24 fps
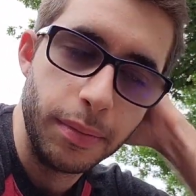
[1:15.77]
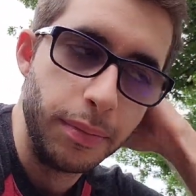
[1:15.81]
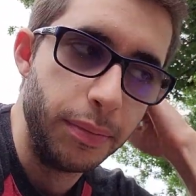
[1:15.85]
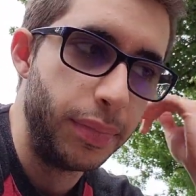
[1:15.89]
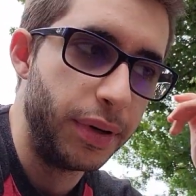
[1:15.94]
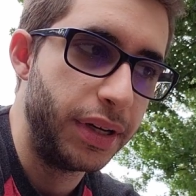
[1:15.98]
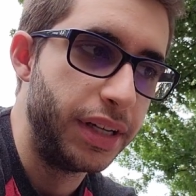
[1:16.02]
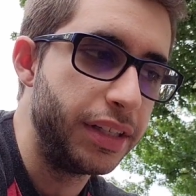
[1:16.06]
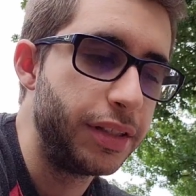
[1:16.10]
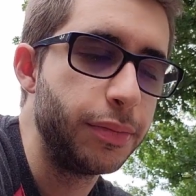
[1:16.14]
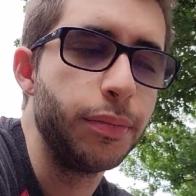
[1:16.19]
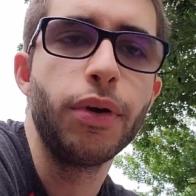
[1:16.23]

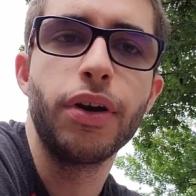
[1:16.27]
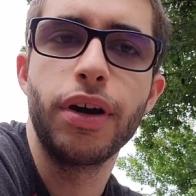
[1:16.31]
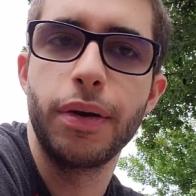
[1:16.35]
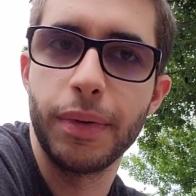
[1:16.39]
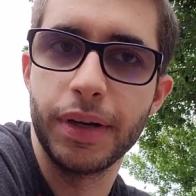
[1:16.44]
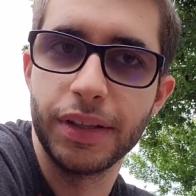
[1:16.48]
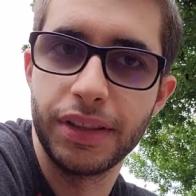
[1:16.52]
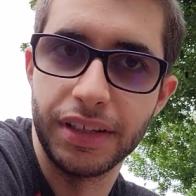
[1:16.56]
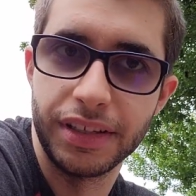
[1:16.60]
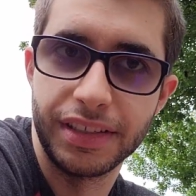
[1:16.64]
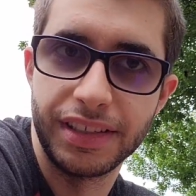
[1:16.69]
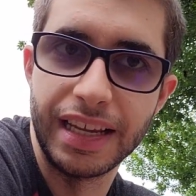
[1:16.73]
but it's more
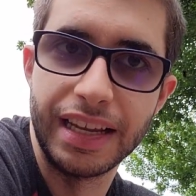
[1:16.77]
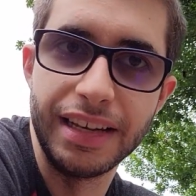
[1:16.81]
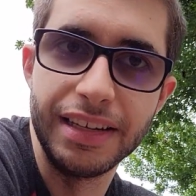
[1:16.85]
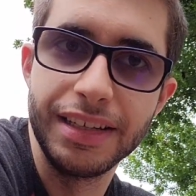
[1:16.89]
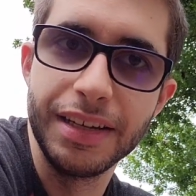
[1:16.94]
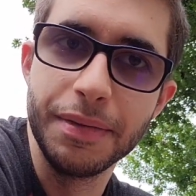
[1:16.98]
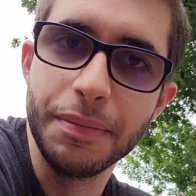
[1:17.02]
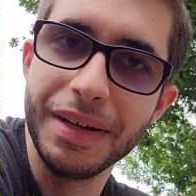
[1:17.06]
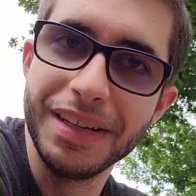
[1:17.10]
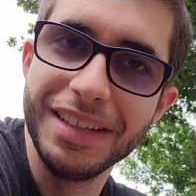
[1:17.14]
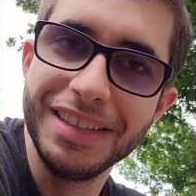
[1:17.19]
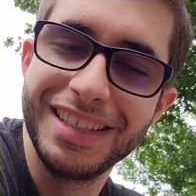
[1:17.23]
about the
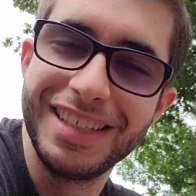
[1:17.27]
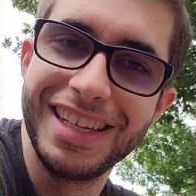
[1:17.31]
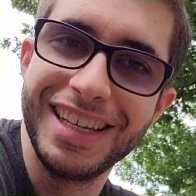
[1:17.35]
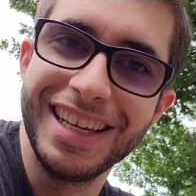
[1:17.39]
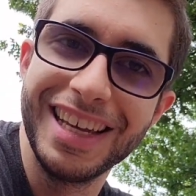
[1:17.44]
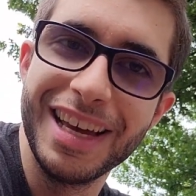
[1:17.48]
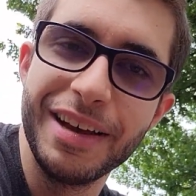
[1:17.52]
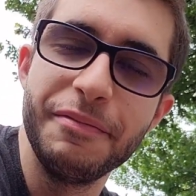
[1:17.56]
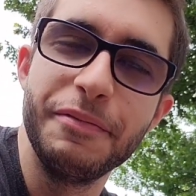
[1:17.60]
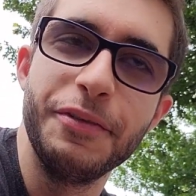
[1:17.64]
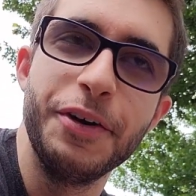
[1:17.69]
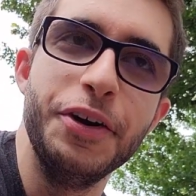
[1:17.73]
sentiment
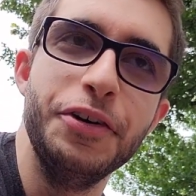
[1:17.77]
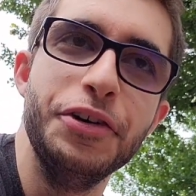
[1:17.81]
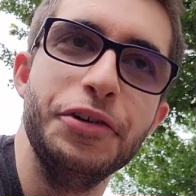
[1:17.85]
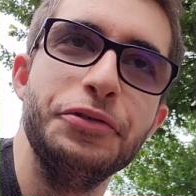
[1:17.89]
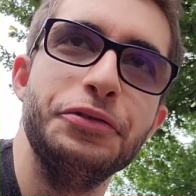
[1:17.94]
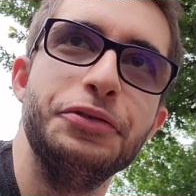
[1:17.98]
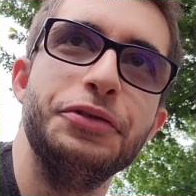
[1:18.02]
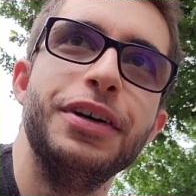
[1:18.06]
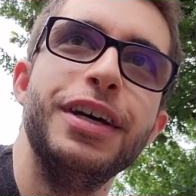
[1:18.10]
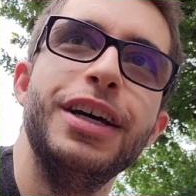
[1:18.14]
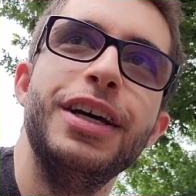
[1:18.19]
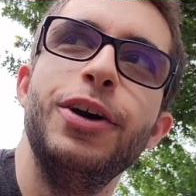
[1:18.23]

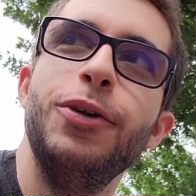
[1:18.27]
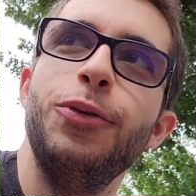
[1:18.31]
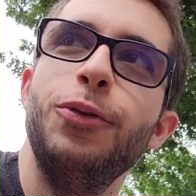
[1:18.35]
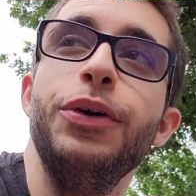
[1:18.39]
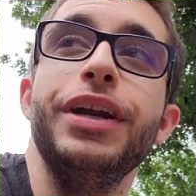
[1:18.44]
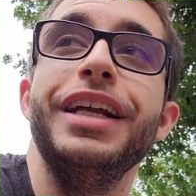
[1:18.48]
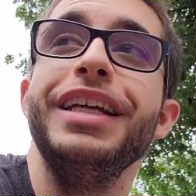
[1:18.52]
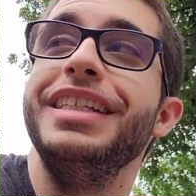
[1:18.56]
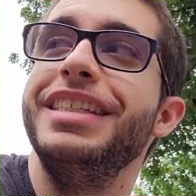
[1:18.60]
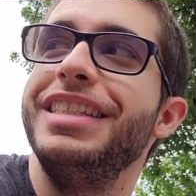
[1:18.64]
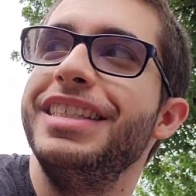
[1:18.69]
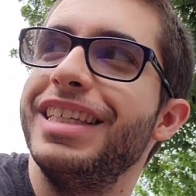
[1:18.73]
of
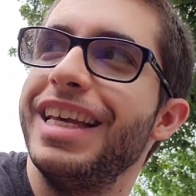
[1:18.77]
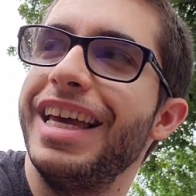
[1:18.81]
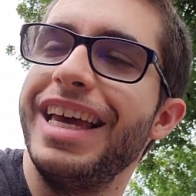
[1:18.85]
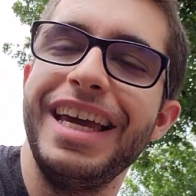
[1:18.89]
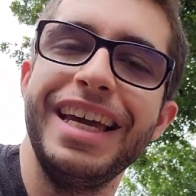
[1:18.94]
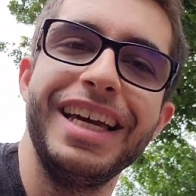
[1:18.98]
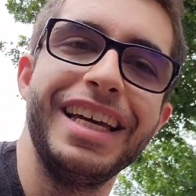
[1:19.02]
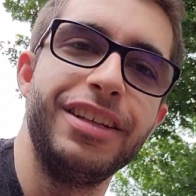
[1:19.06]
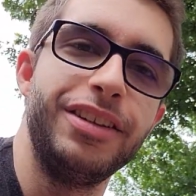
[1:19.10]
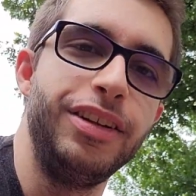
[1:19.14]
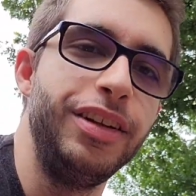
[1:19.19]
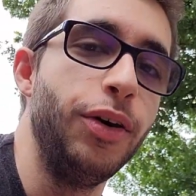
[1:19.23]
what he's
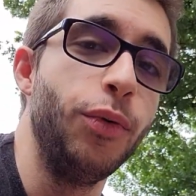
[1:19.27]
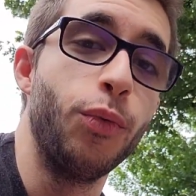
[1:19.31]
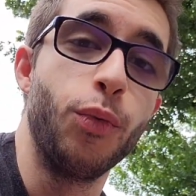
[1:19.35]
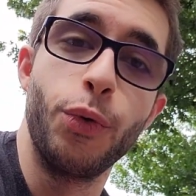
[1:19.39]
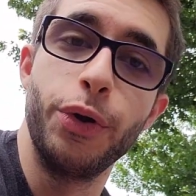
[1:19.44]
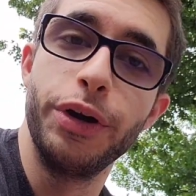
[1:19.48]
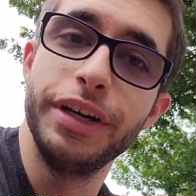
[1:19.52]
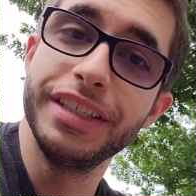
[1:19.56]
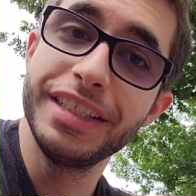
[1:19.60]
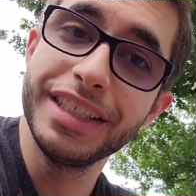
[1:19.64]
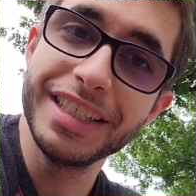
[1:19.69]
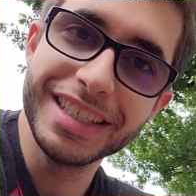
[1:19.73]
saying and the
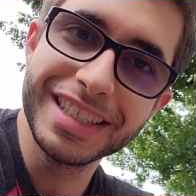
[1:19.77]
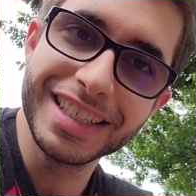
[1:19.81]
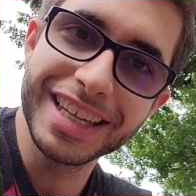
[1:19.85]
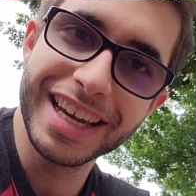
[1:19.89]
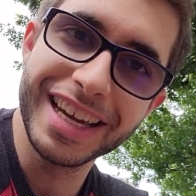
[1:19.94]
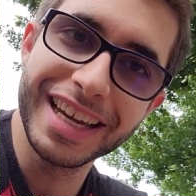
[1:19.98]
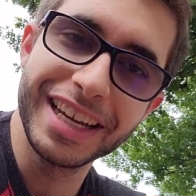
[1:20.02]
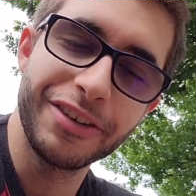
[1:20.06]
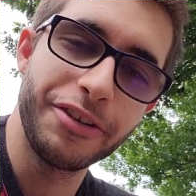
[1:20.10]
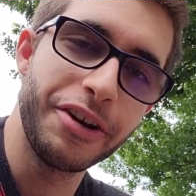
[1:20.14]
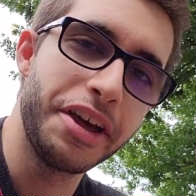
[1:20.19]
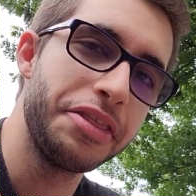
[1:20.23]
words he's
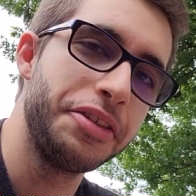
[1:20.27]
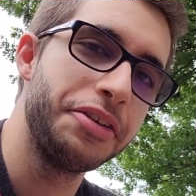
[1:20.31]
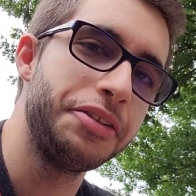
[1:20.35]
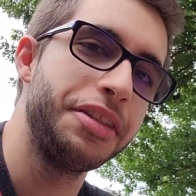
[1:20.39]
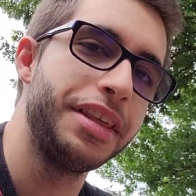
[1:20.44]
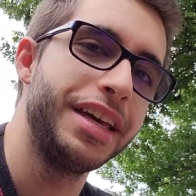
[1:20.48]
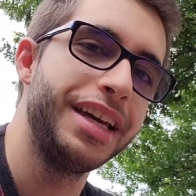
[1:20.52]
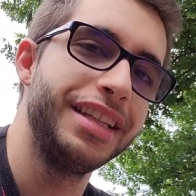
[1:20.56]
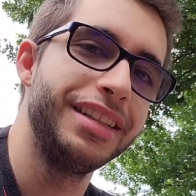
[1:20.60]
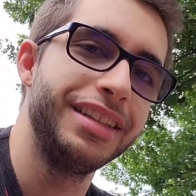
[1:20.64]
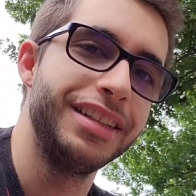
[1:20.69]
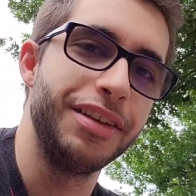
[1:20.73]
saying rather
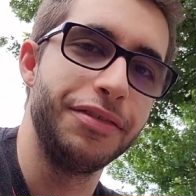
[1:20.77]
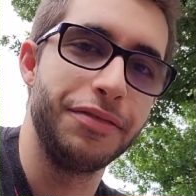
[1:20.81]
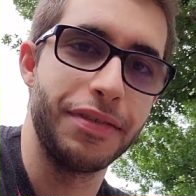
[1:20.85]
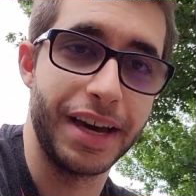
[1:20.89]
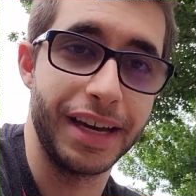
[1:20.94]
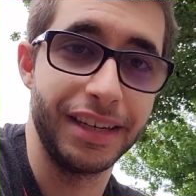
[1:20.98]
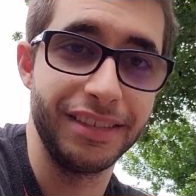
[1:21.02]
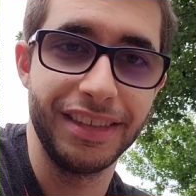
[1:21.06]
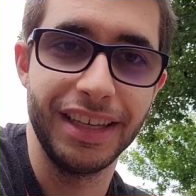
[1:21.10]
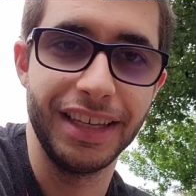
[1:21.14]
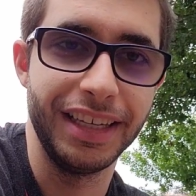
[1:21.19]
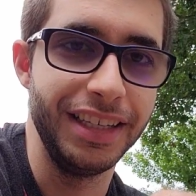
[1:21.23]
than the
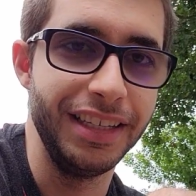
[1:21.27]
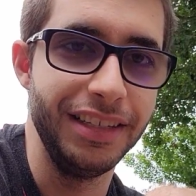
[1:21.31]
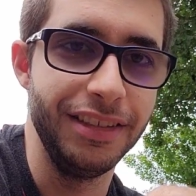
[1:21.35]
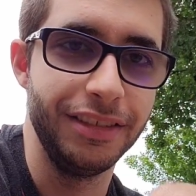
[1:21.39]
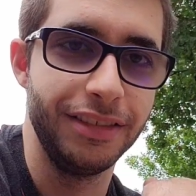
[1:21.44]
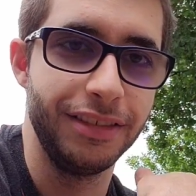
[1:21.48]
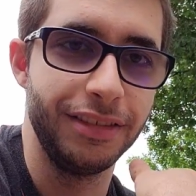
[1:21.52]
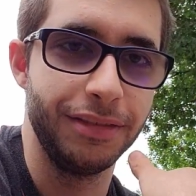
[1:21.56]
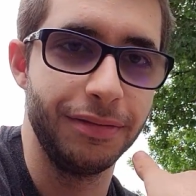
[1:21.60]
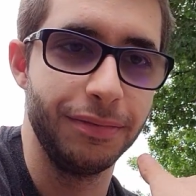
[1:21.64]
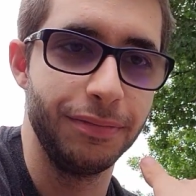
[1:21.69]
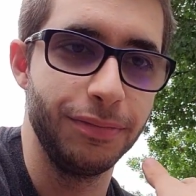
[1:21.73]
fact that
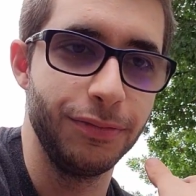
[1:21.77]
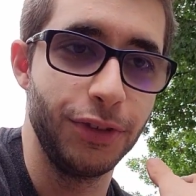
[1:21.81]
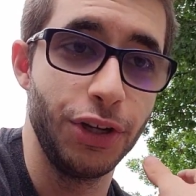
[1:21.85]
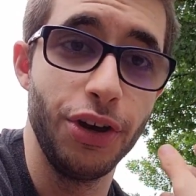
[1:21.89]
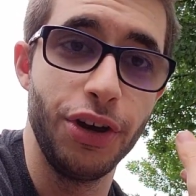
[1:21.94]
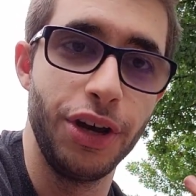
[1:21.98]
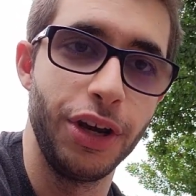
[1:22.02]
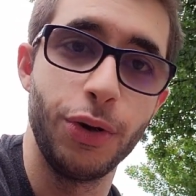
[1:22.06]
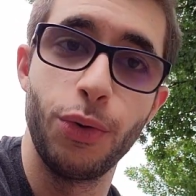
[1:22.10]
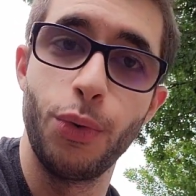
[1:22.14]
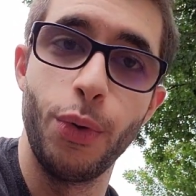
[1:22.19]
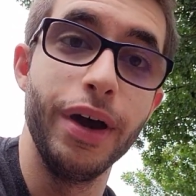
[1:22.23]
he's
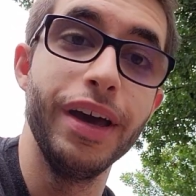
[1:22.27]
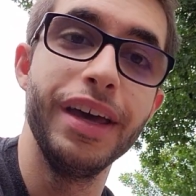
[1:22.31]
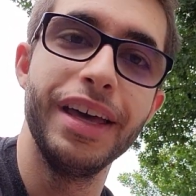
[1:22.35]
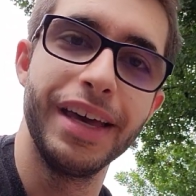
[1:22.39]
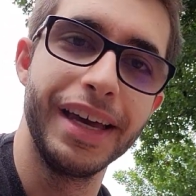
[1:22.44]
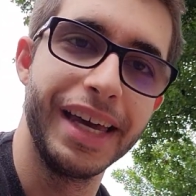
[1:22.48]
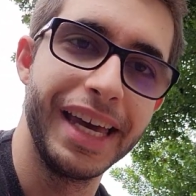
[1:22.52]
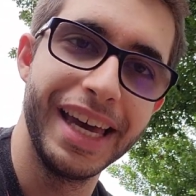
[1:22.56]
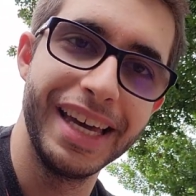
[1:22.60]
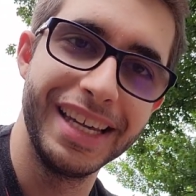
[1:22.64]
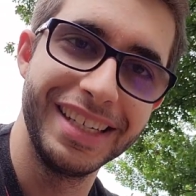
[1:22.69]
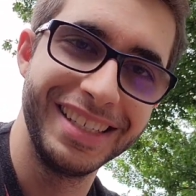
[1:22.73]
gonna quit
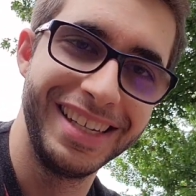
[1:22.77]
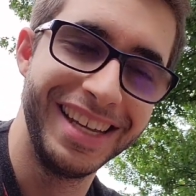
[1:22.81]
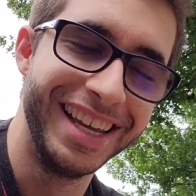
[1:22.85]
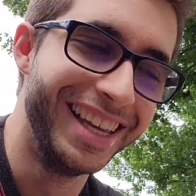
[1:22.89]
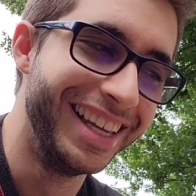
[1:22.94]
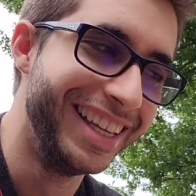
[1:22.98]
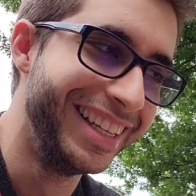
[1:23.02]
again.